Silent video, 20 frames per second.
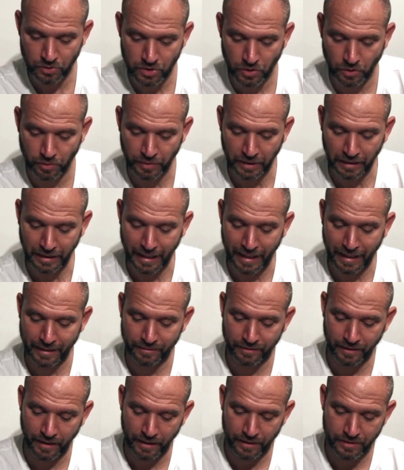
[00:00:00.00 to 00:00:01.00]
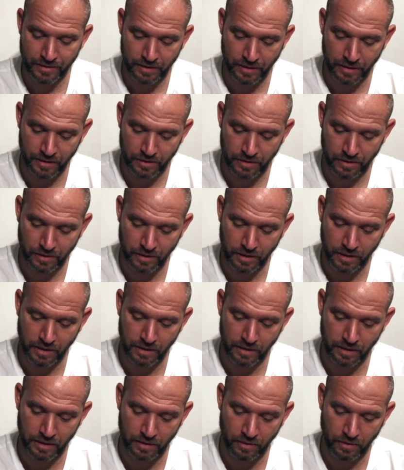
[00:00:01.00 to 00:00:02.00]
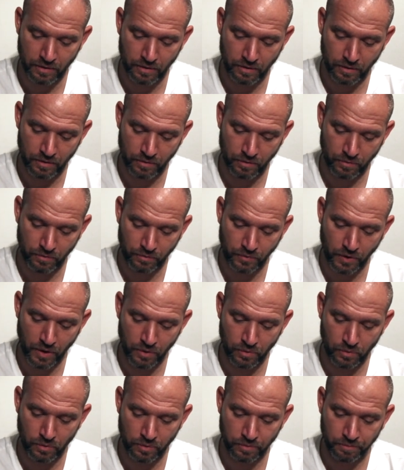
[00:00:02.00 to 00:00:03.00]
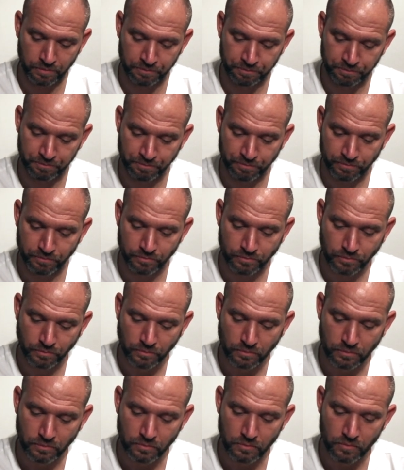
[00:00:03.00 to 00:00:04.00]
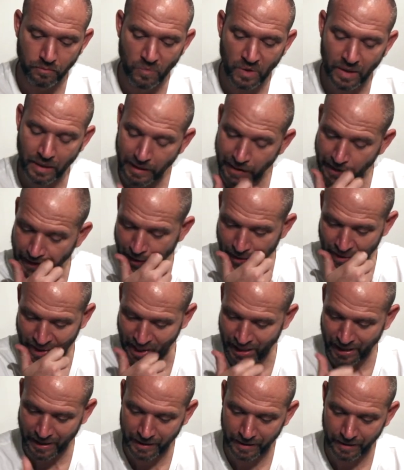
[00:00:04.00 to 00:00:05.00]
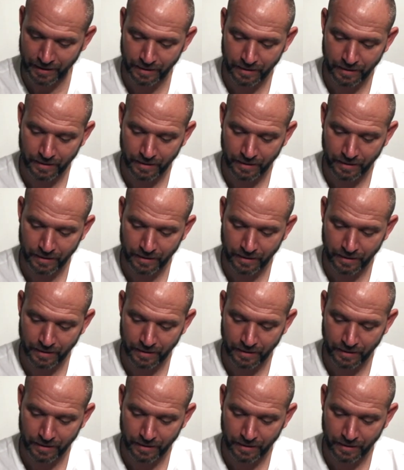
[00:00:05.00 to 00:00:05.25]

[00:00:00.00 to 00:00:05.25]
So I'm going to add that into the phone, click OK.